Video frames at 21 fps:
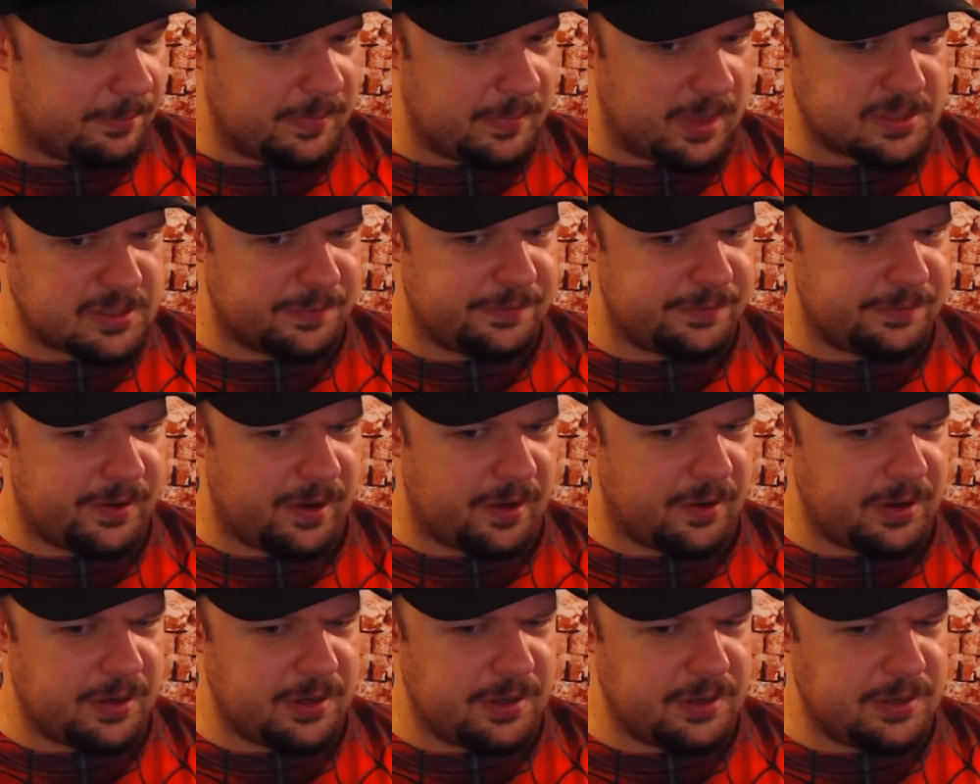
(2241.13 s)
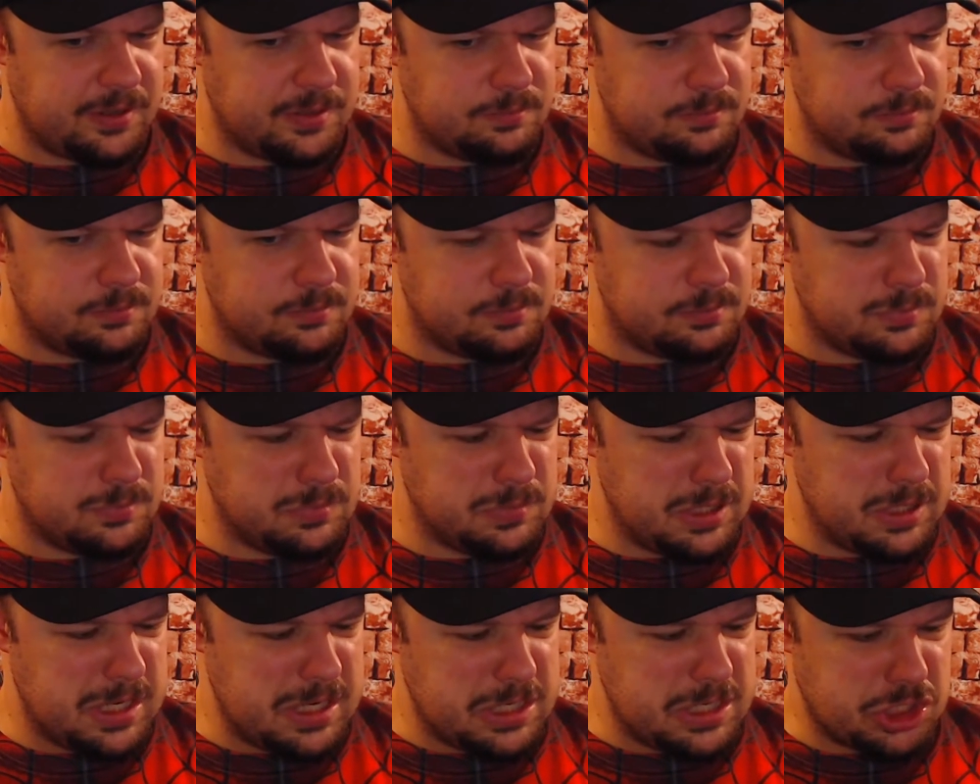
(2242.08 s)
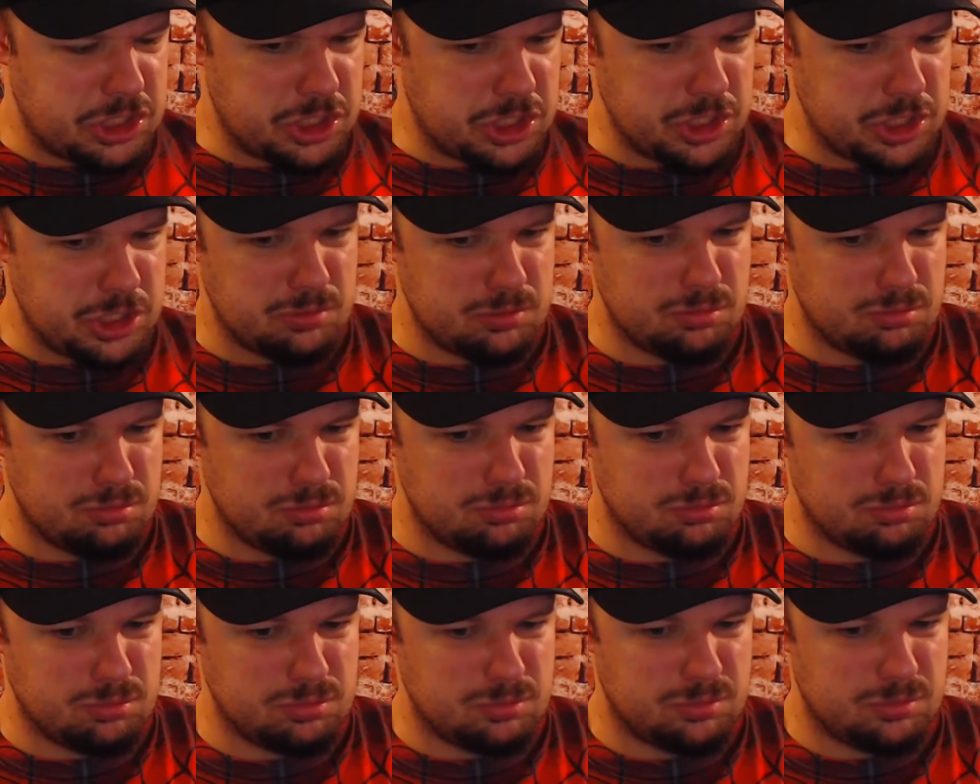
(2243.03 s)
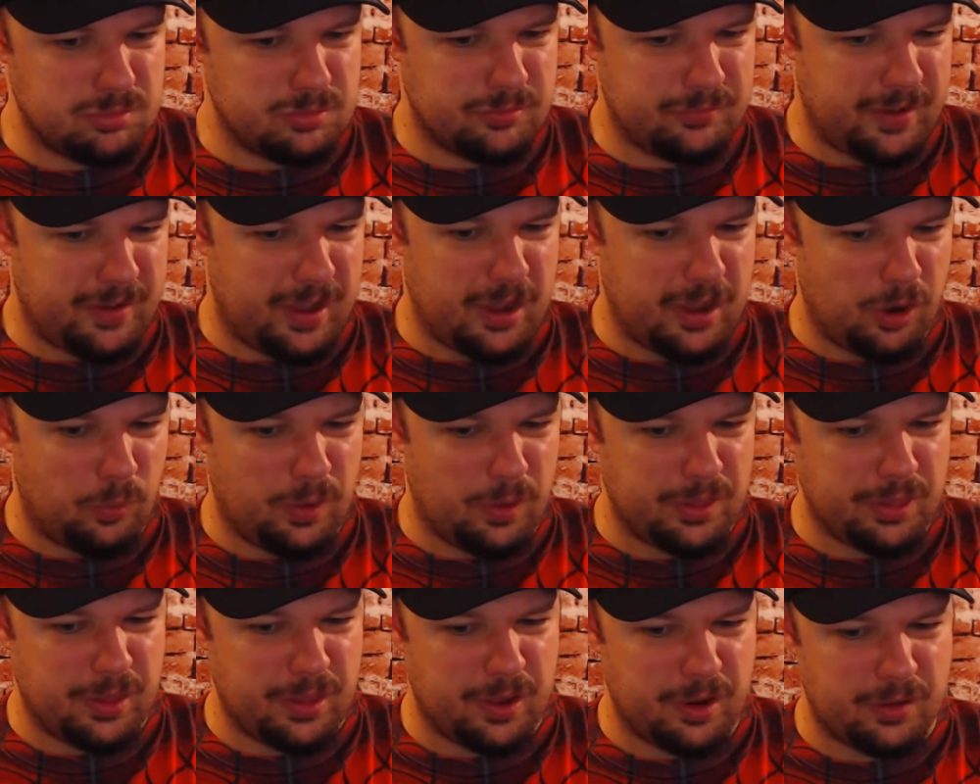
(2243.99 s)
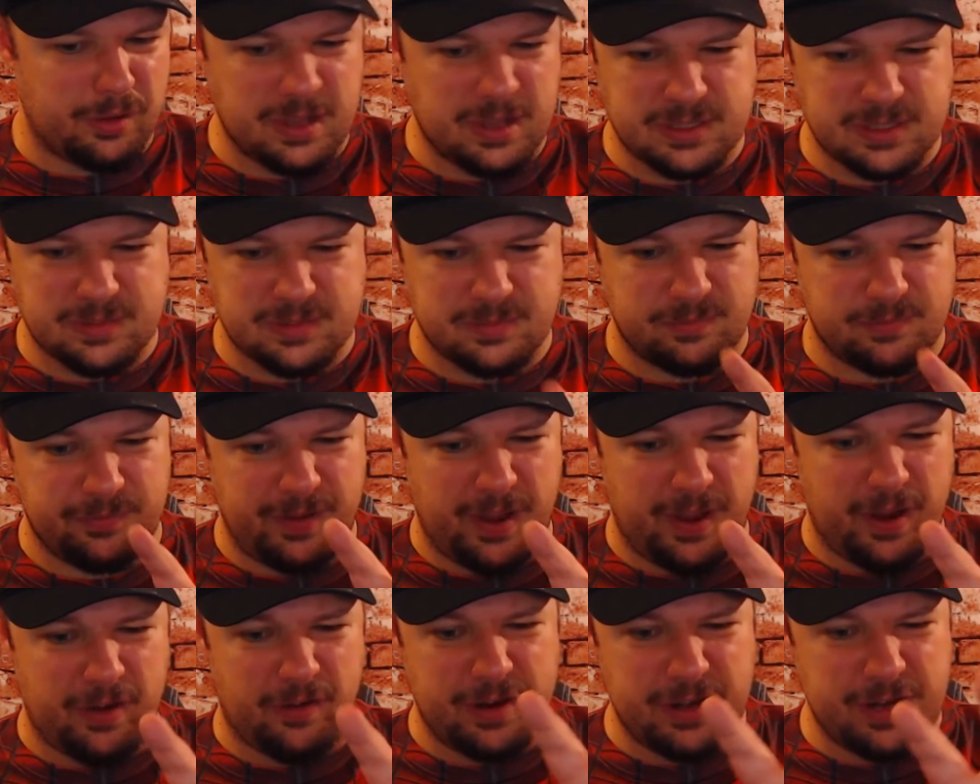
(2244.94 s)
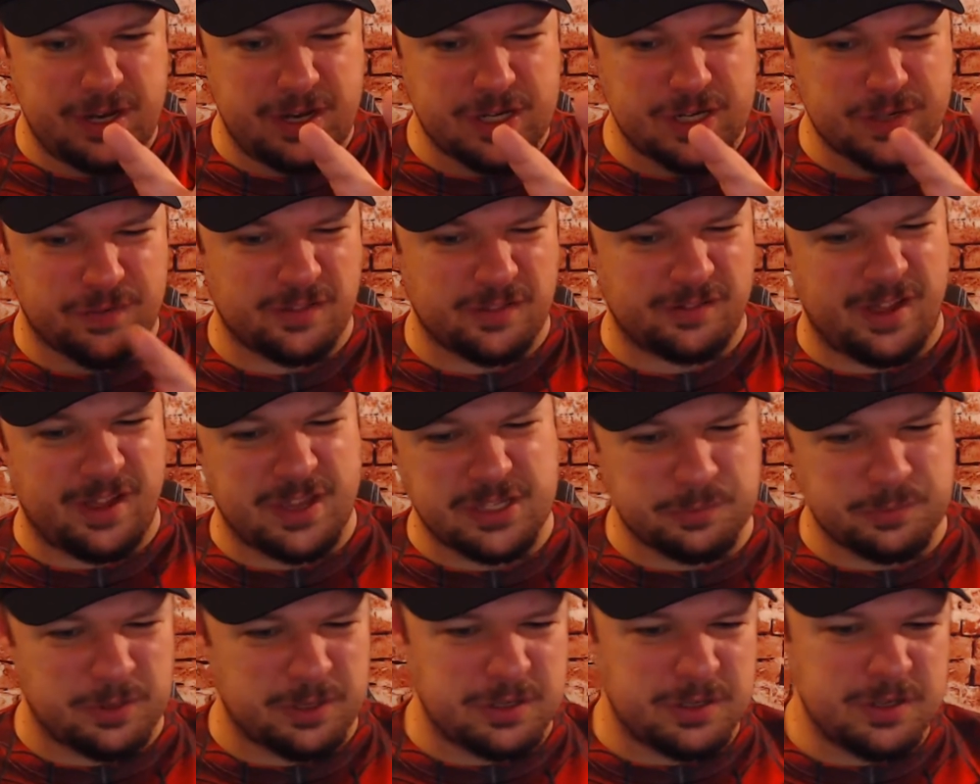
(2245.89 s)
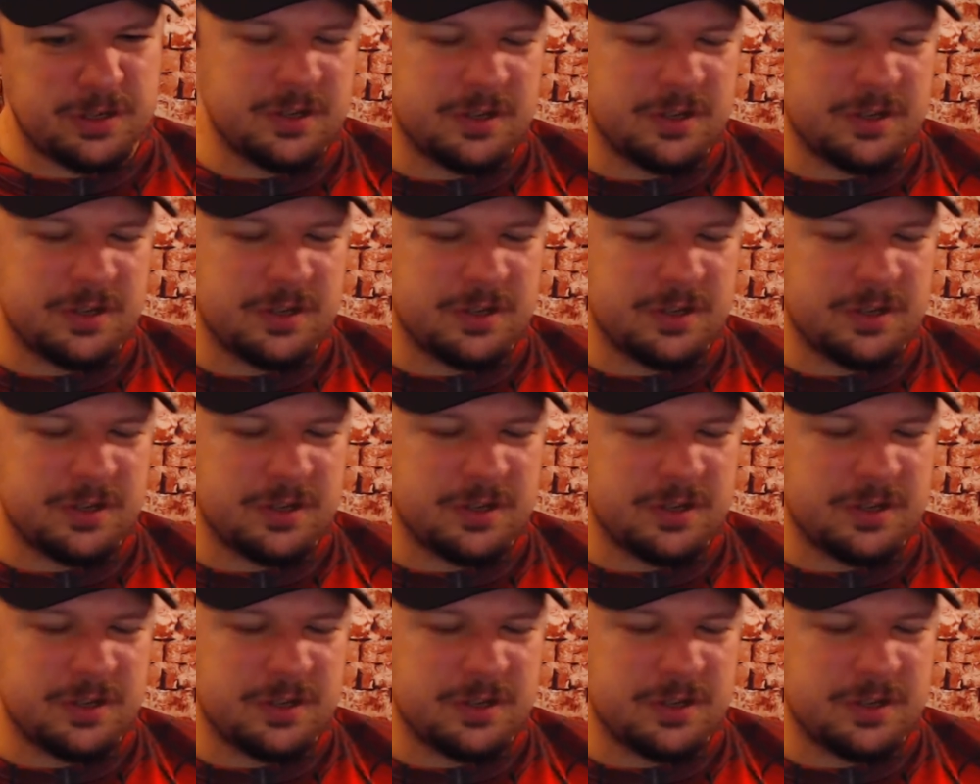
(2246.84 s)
That's a very niche final one there. That's very niche for the last one.